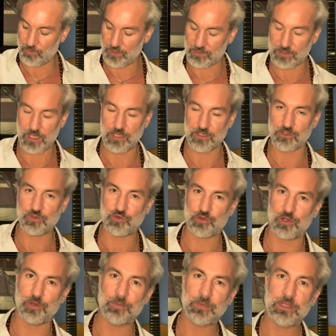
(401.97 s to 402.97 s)
and gain
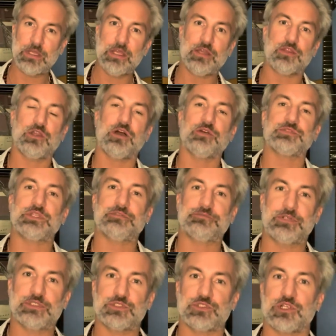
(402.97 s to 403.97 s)
control. The Offset
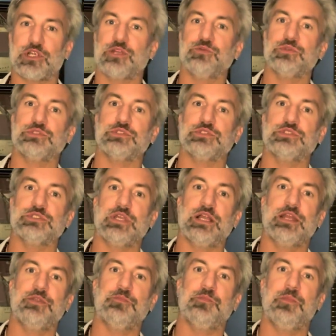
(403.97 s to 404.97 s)
Fuzz Circuit was
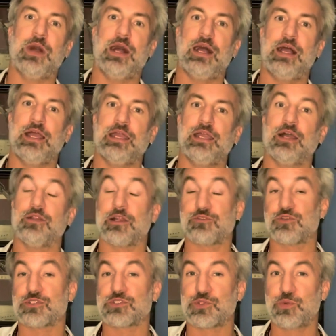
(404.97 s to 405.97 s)
designed by
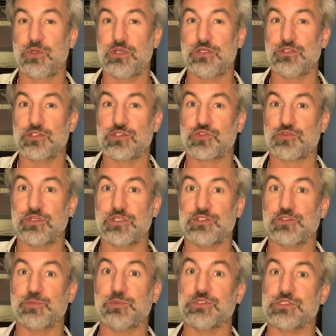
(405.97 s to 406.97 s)
Electric Squid
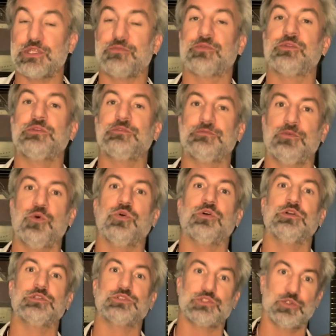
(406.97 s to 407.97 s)
Industries specifically
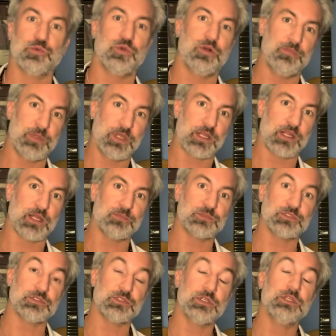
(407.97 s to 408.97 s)
for Stonewall
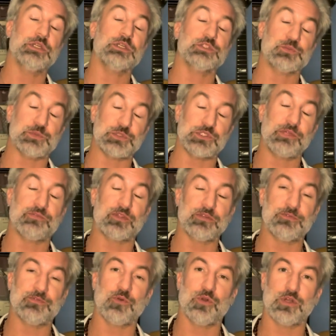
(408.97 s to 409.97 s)
pickups, specifically
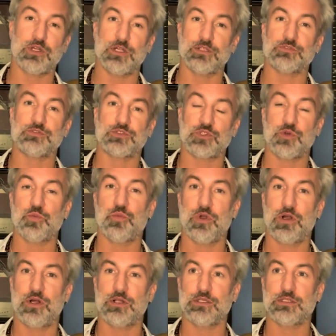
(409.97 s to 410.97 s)
for
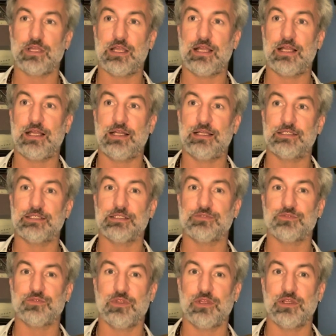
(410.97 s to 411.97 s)
Stonewall
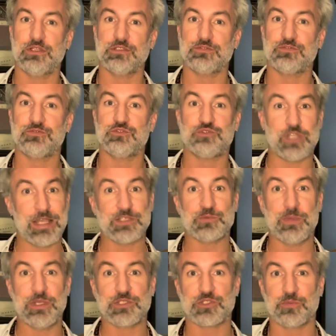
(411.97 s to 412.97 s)

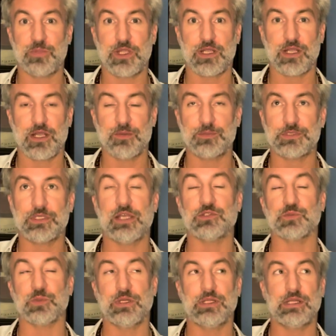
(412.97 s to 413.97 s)
Jazzmaster pickups,
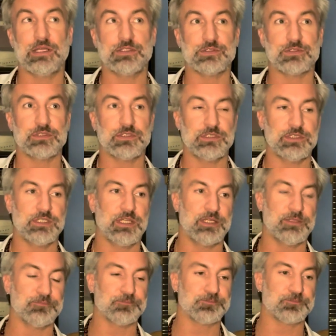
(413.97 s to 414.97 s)
as well as the